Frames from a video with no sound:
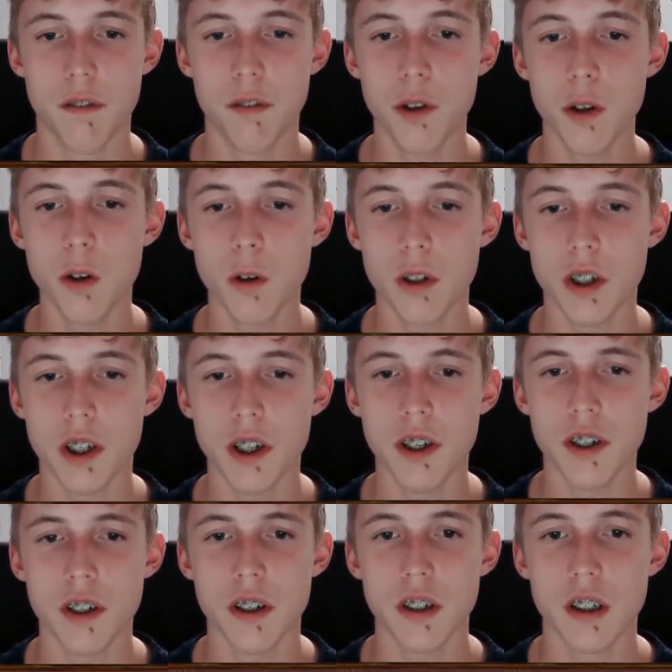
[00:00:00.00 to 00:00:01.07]
you go
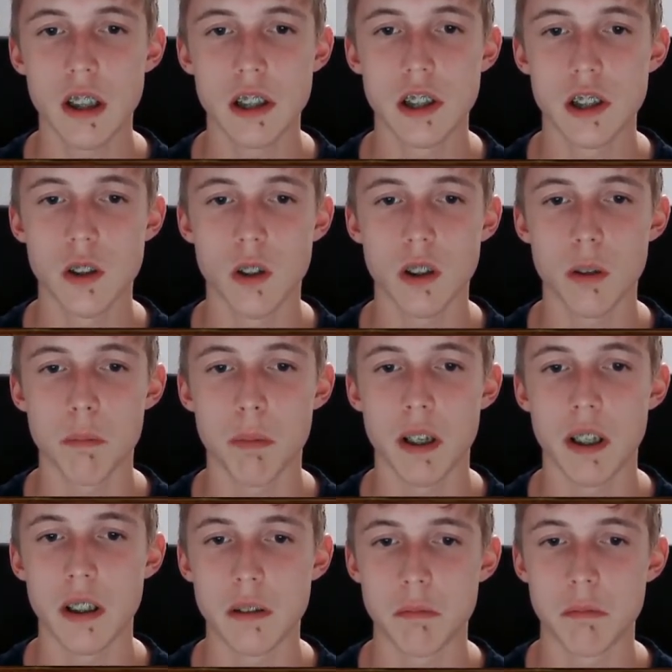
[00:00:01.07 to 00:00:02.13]
here, he's just going to
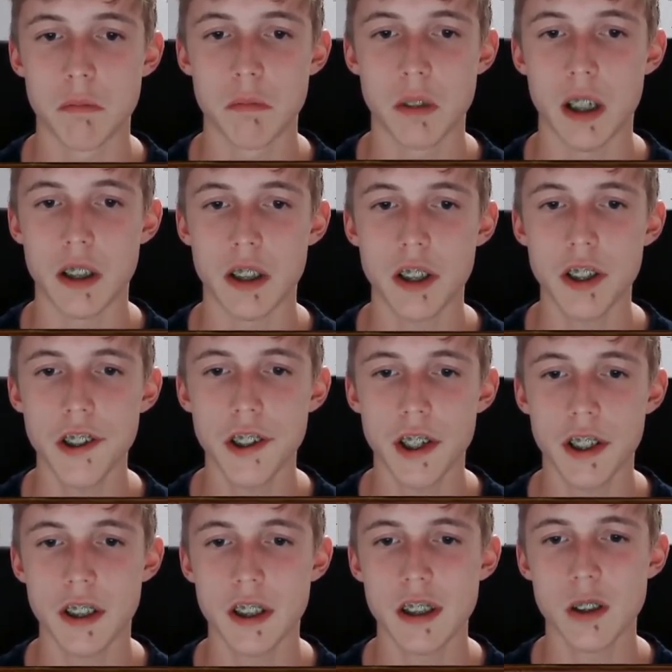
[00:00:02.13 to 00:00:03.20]
play knight here,
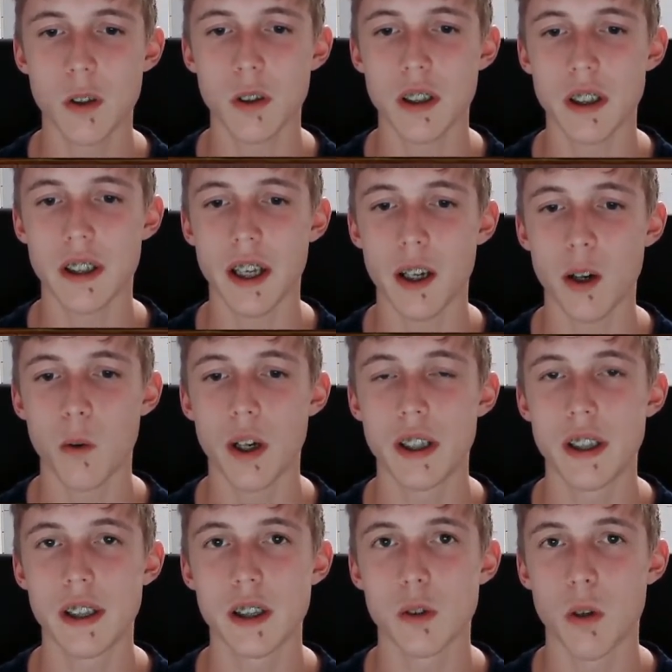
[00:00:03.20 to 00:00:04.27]
and he's going to take away
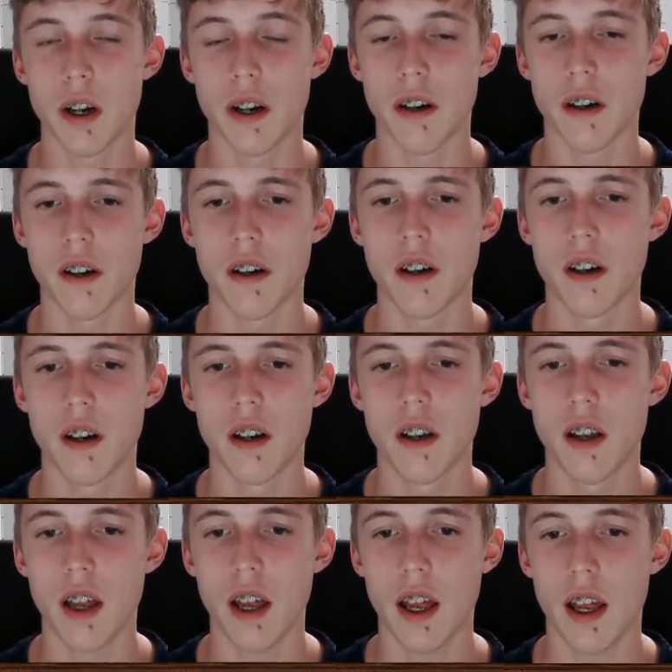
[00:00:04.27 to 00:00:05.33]
this square.
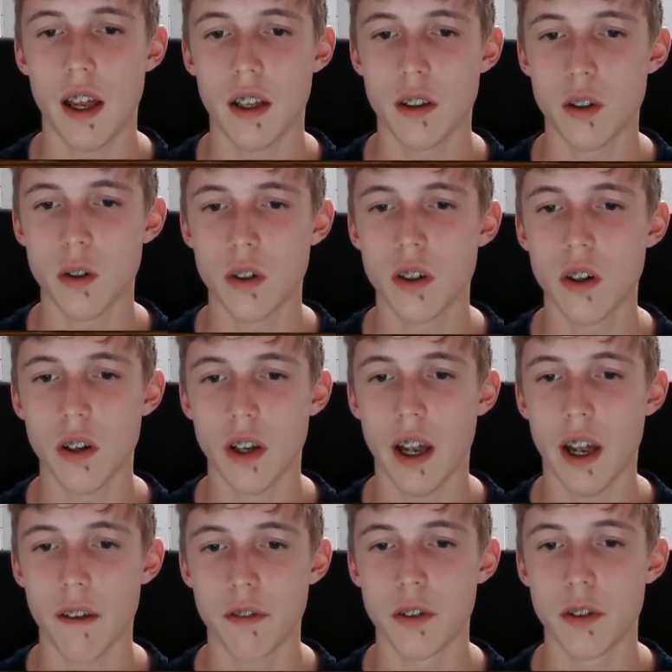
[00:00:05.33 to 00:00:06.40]
And you're gonna
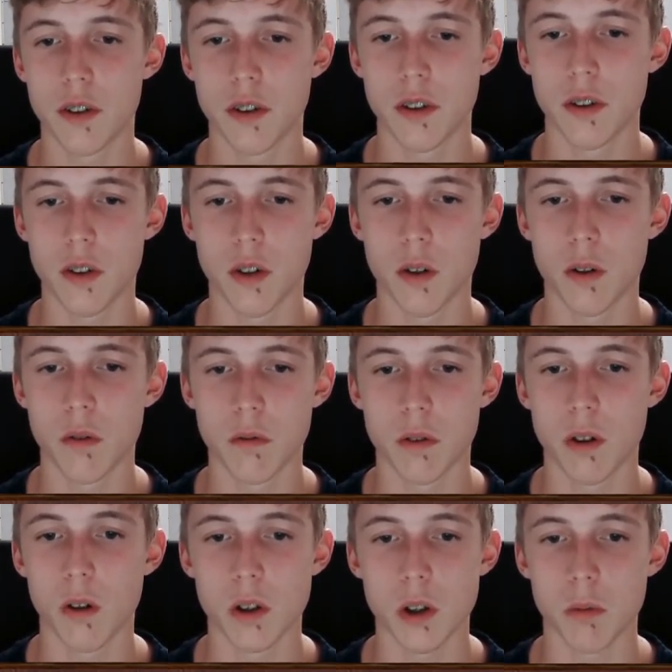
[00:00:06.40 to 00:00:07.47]
have to,
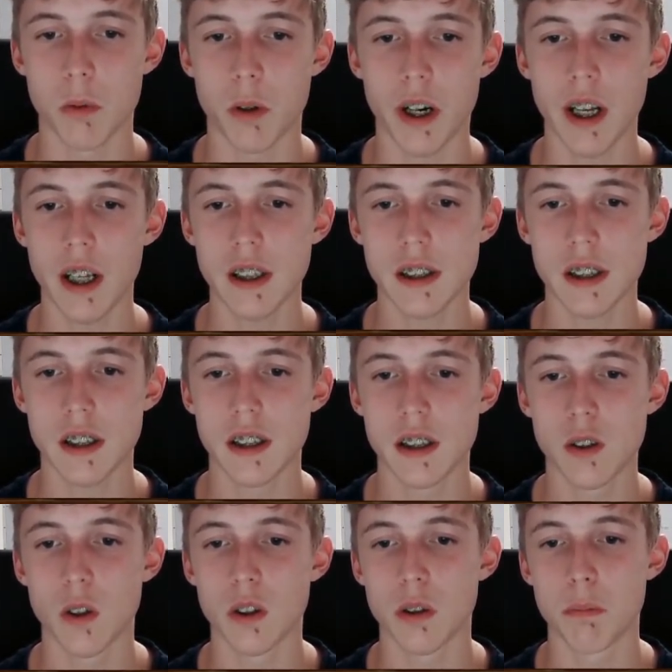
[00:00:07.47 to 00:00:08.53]
go somewhere else, and he's
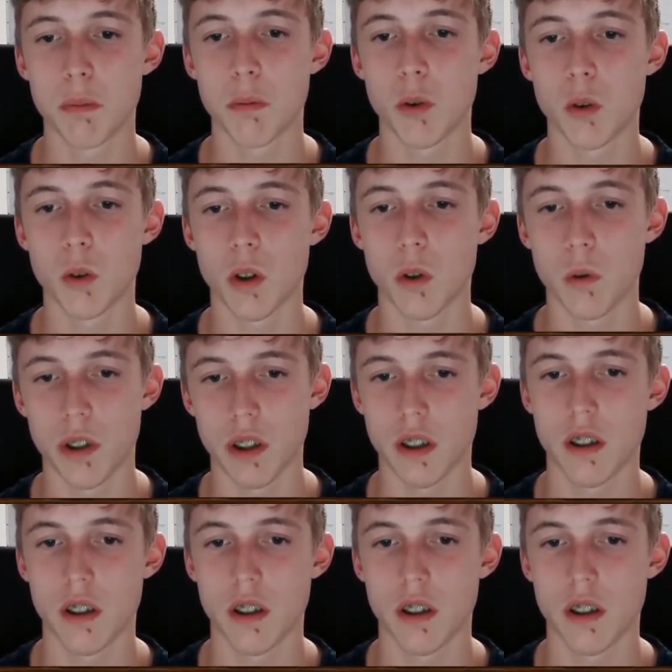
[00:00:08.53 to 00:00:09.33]
going to promote a queen.